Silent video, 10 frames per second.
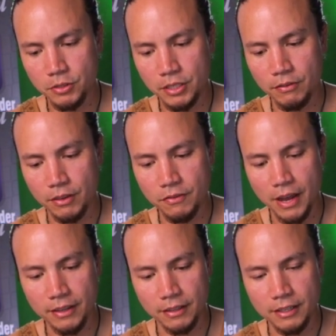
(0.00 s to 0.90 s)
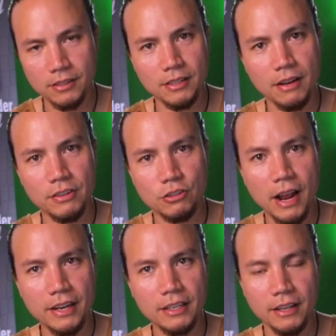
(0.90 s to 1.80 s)
given the fact that he doesn't have the
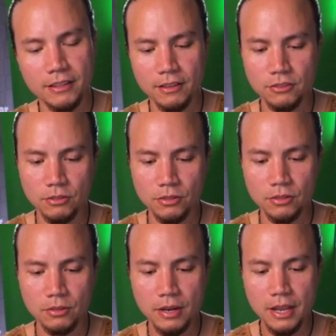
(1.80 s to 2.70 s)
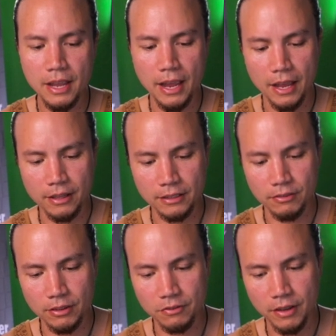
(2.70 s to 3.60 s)
tracking like the other two do, and
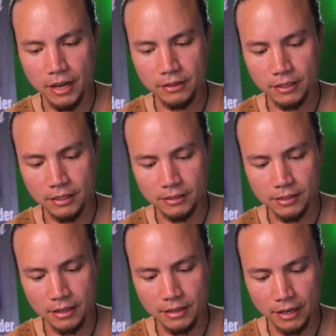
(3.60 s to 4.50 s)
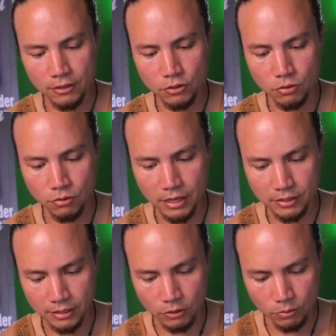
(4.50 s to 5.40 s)
given the fact that he's got that
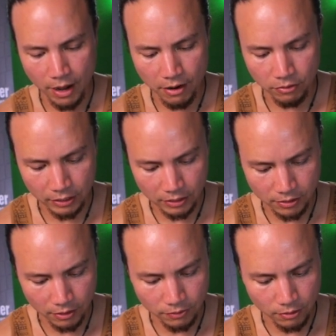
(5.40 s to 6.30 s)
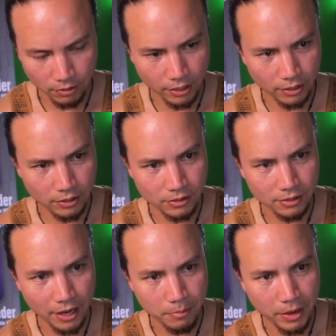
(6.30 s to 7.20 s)
crazy gravelly stuff going on on his
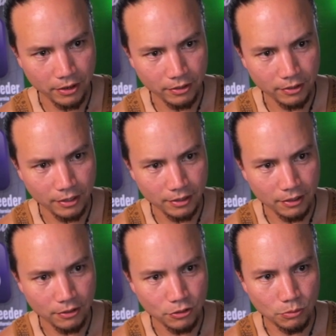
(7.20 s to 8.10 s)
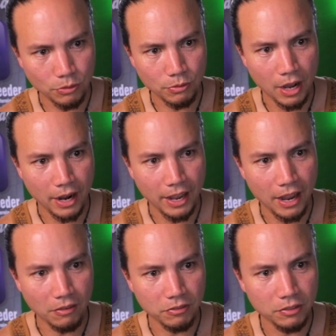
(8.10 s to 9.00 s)
side pattern that the other two do not
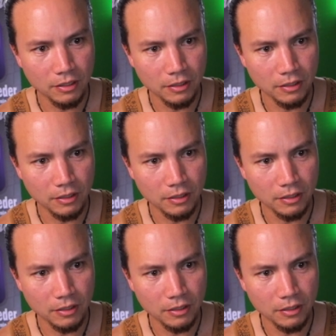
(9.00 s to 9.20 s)
have.